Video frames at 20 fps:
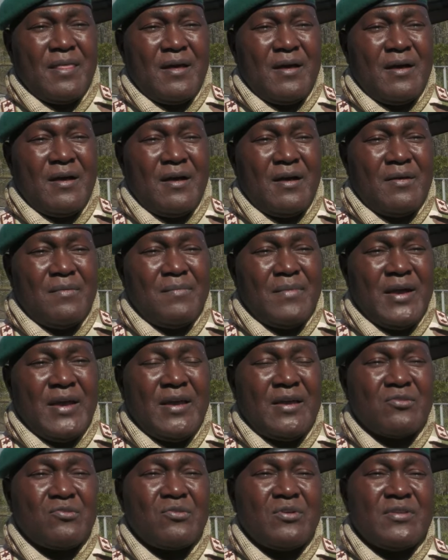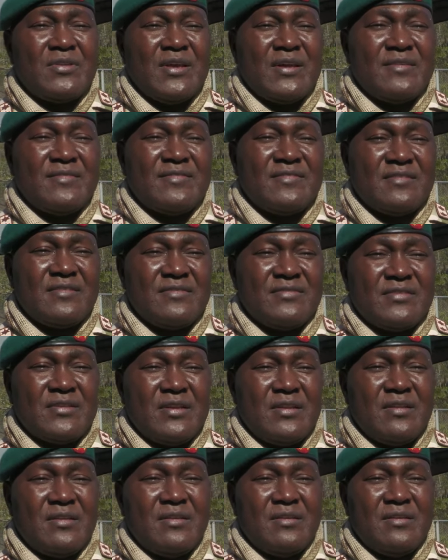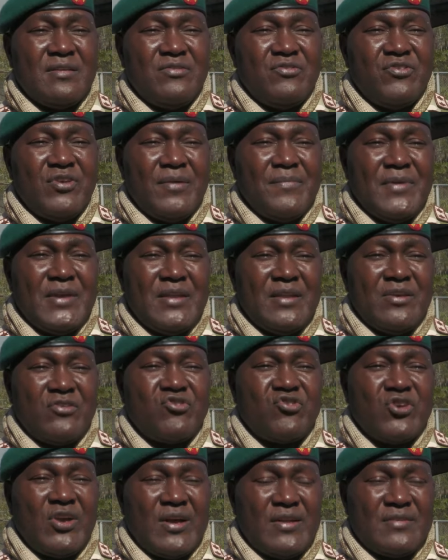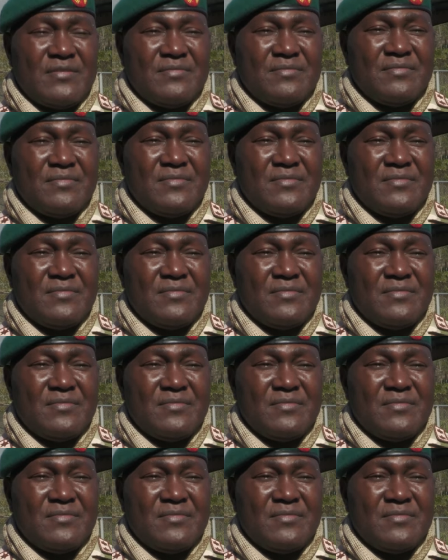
Uh, my headquarters is in N'Djamena, Chad.